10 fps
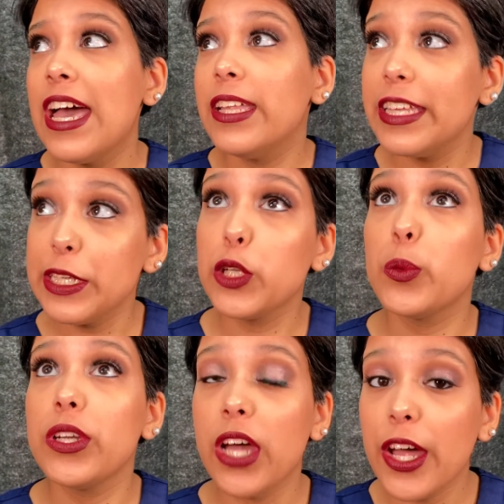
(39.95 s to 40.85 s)
then you
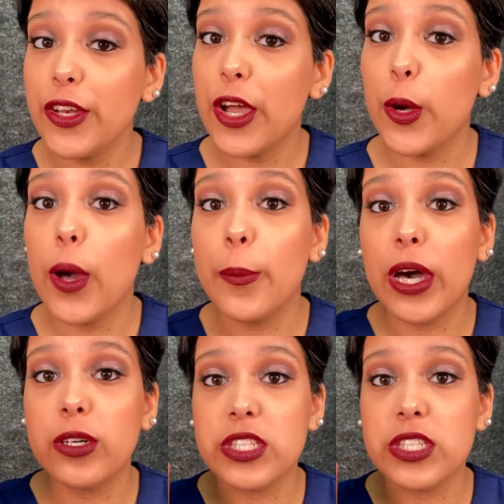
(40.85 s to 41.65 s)
would not know about